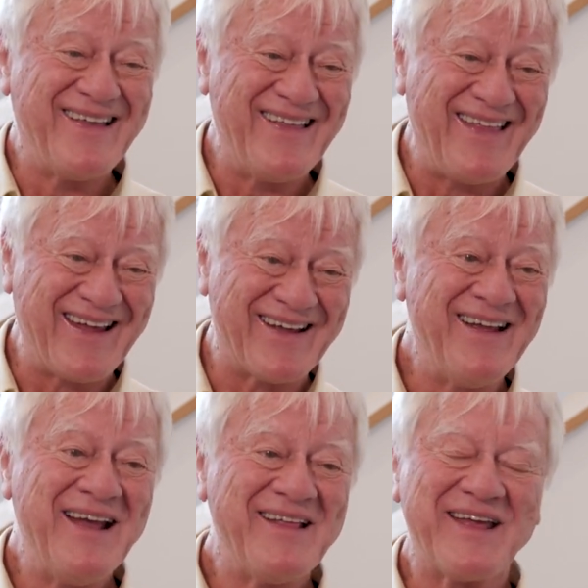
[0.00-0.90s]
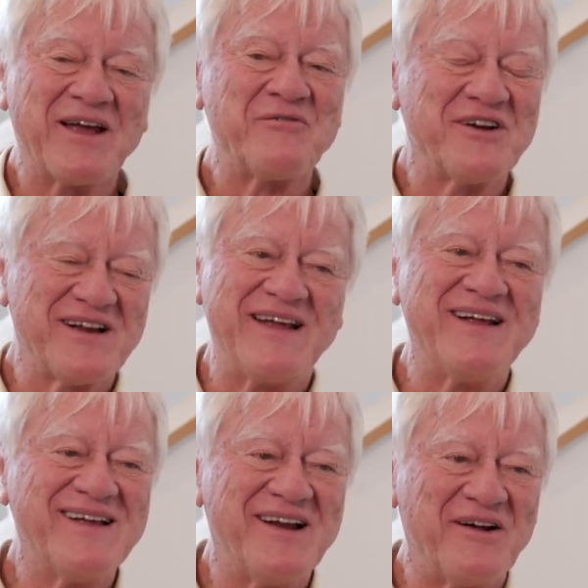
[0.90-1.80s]
they, can, they can really,
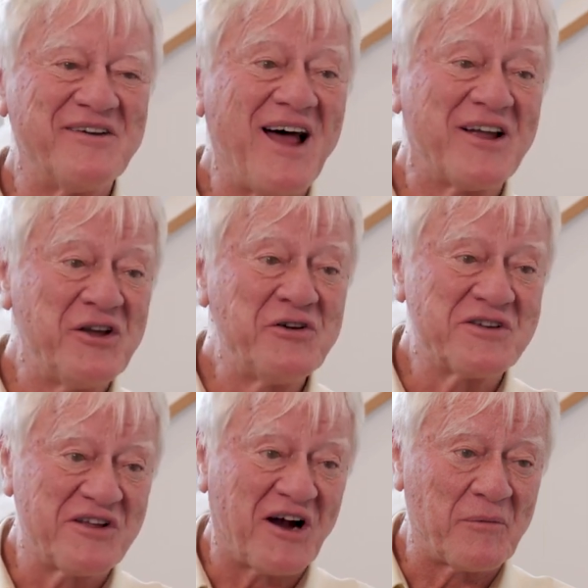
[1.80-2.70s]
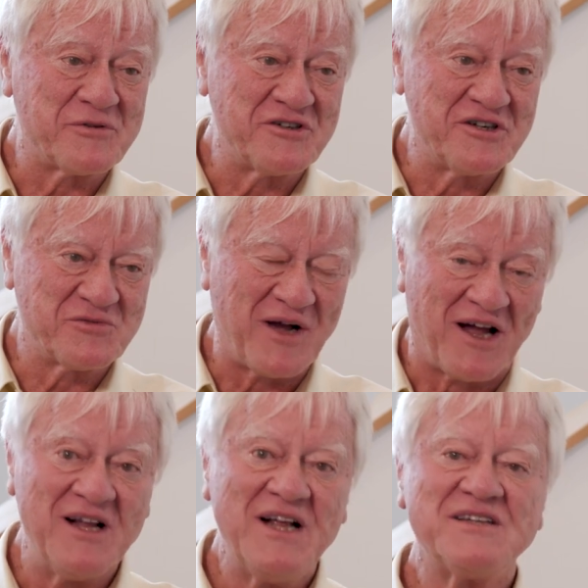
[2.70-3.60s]
you know, not use their opportunities
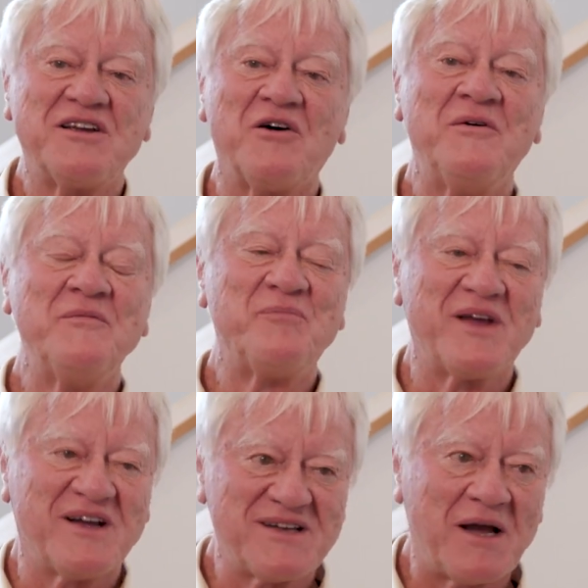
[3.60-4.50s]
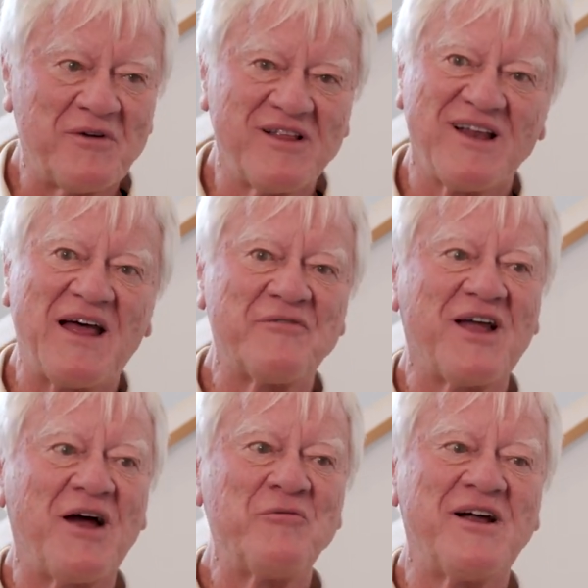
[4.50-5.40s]
well. So, because I'm on the
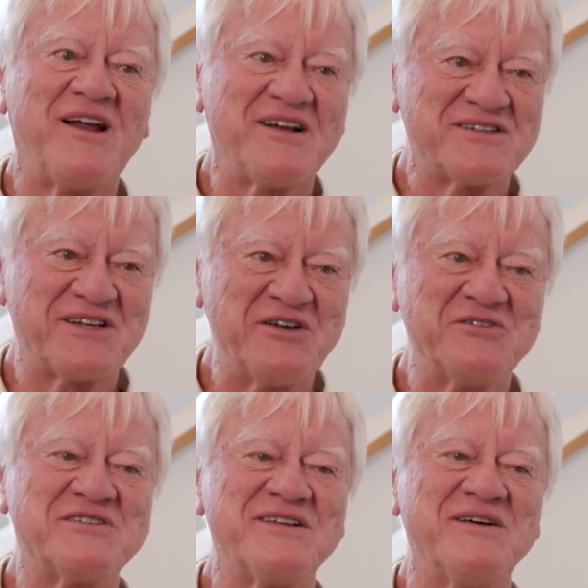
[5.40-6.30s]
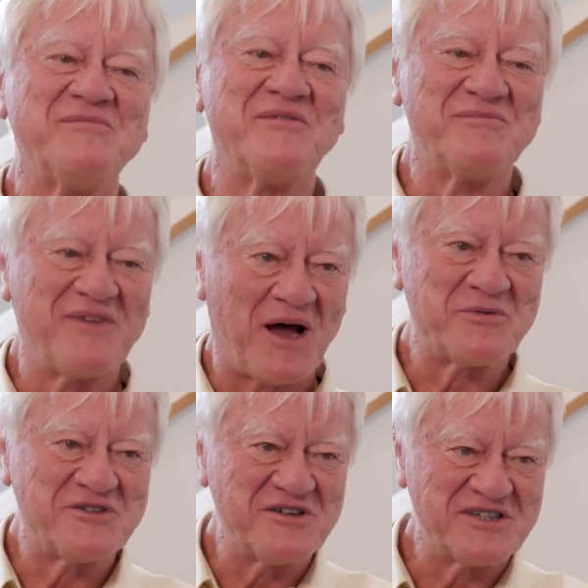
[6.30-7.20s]
left, I want us to use the
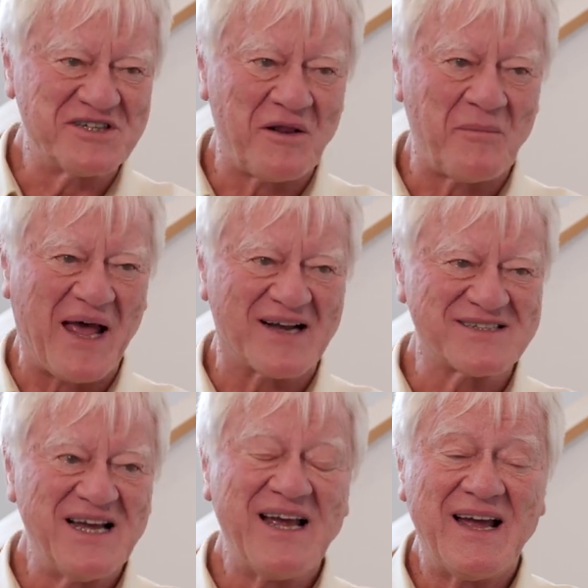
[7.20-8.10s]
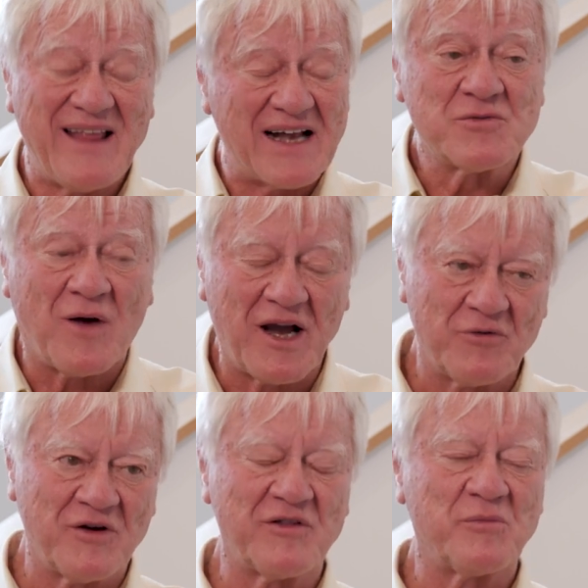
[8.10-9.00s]
opportunities to the max. And that's why I
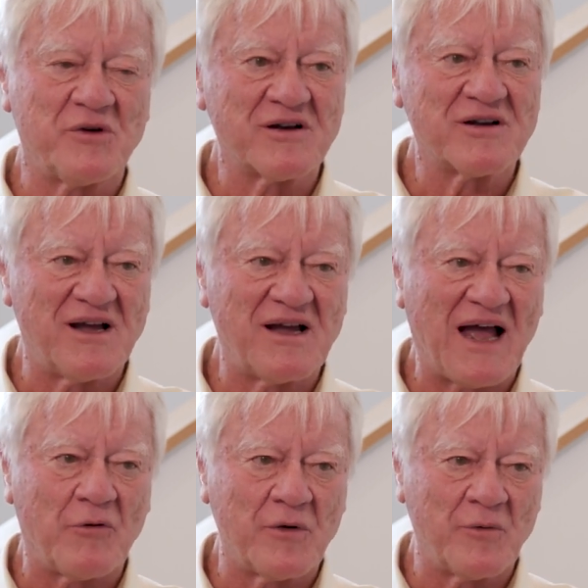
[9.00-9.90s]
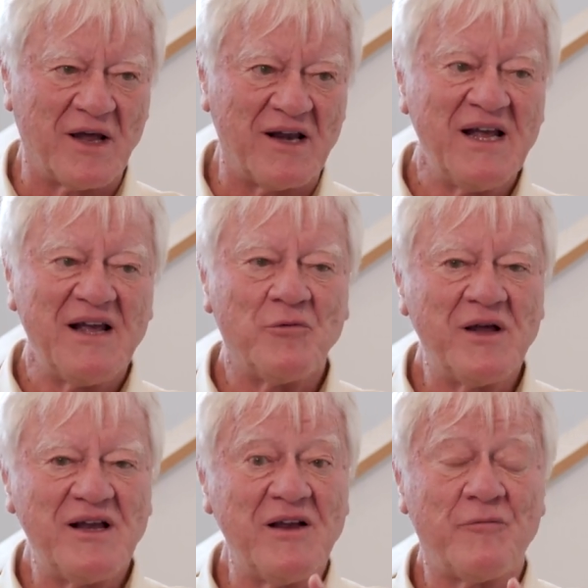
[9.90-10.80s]
wrote the book, uh, How We Win.
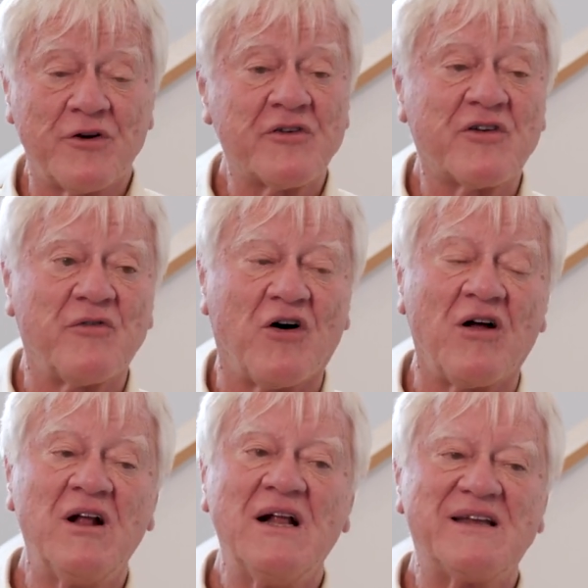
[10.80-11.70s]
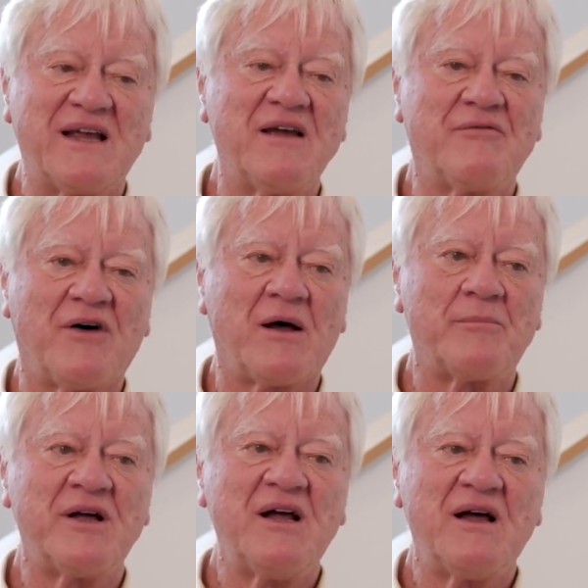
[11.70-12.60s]
We need, first of all, to give
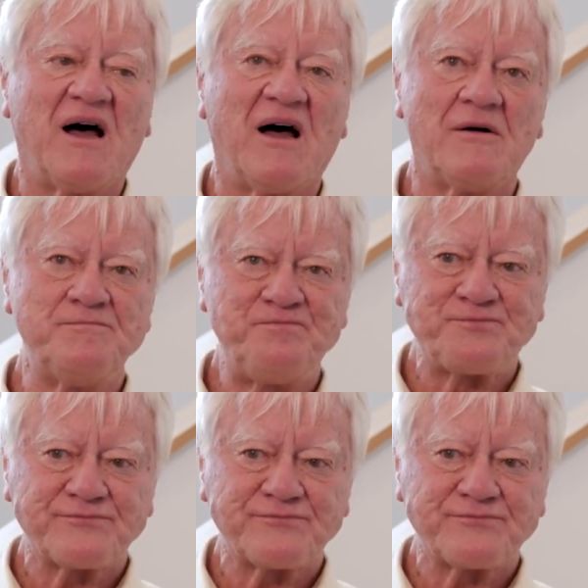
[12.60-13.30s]
up. Um,